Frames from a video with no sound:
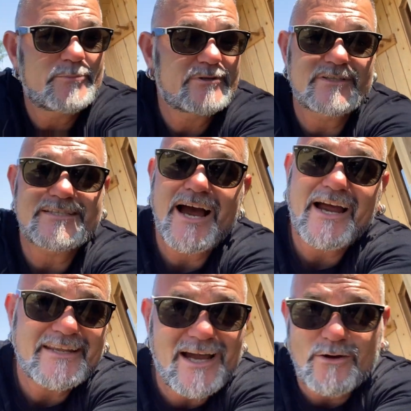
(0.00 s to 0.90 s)
build a
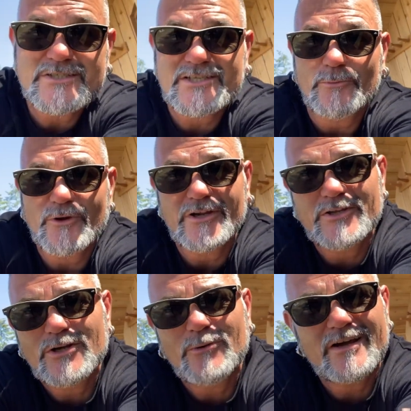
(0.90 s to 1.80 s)
tiny house somewhere?
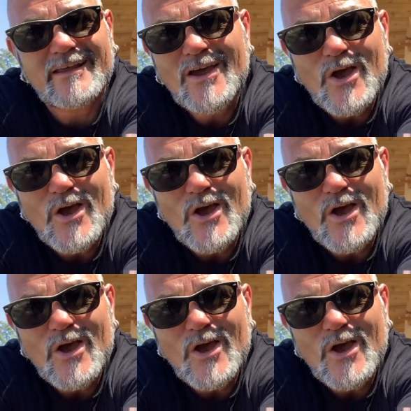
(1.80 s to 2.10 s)
And you know what?